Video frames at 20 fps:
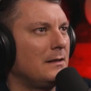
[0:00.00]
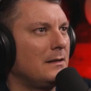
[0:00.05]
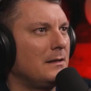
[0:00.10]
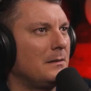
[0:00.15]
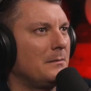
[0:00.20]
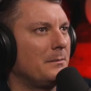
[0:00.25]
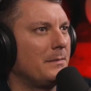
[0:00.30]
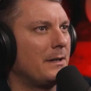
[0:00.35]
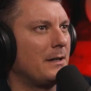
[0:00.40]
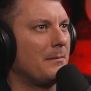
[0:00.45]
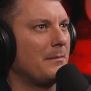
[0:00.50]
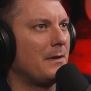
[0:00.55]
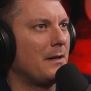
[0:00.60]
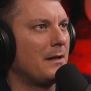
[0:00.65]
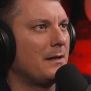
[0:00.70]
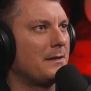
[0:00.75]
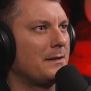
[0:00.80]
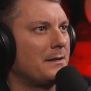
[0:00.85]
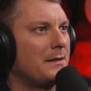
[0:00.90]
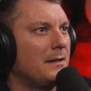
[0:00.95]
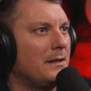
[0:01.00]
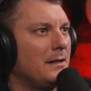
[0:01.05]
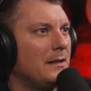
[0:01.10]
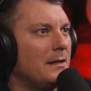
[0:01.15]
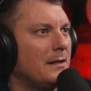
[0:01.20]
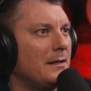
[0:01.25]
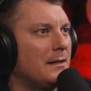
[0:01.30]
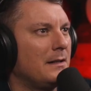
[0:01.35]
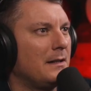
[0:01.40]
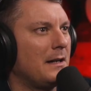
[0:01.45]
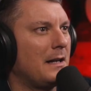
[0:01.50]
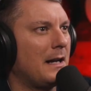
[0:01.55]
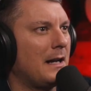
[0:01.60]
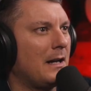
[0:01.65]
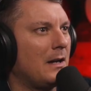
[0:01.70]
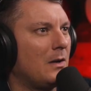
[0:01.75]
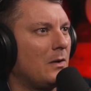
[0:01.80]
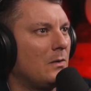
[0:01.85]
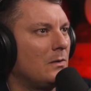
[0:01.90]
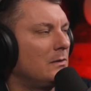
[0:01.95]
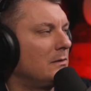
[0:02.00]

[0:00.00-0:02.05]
But I'm not seeing it now.